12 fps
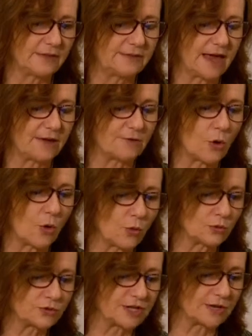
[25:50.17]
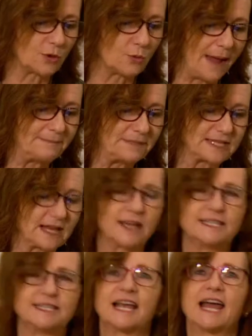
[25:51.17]
There are also, the
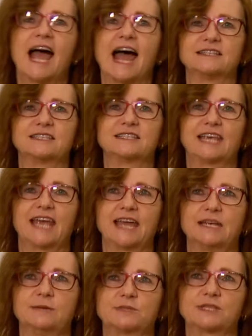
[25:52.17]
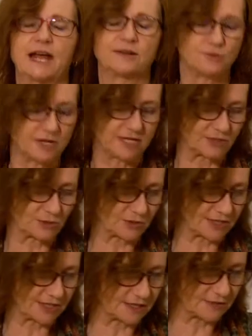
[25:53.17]
website has games and
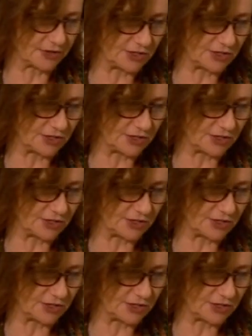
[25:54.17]
resources for